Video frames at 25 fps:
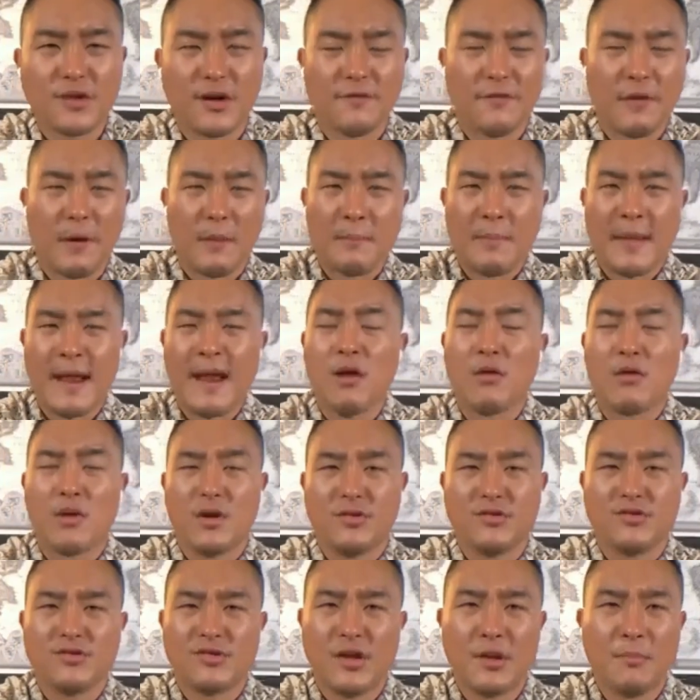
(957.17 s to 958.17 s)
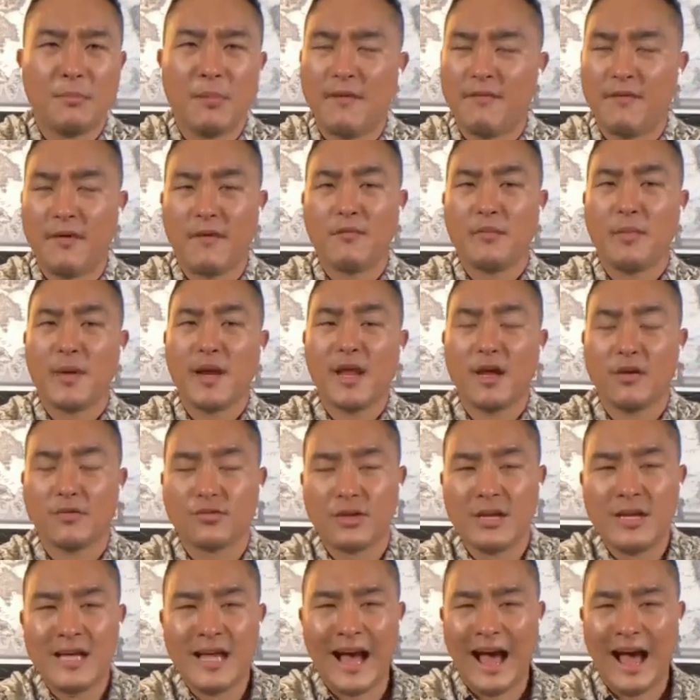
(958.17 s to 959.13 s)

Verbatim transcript: of our parents above everybody else.